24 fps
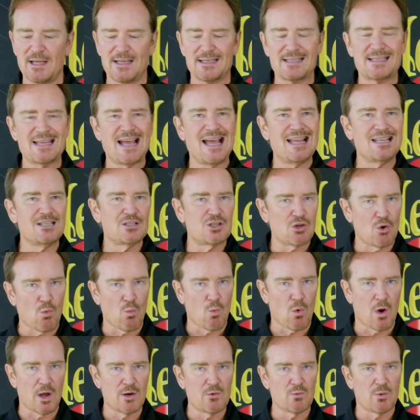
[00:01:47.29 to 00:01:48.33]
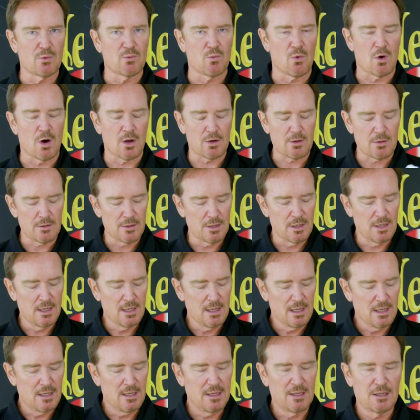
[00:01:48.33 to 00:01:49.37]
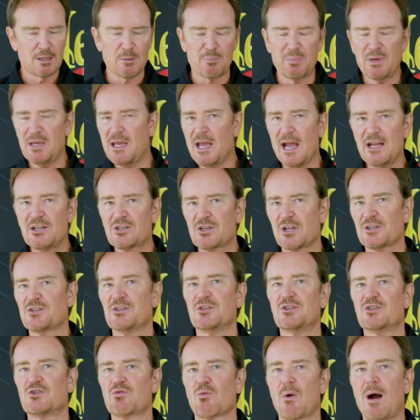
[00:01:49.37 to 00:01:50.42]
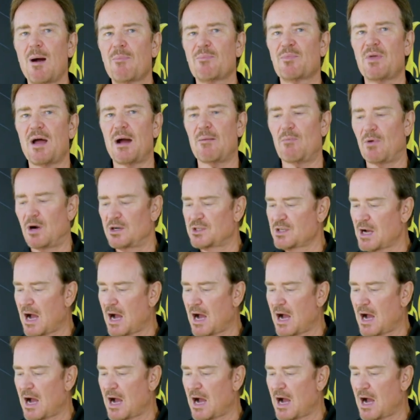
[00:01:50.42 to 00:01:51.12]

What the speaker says: it 10:1 with water, the pH doesn't drop that much.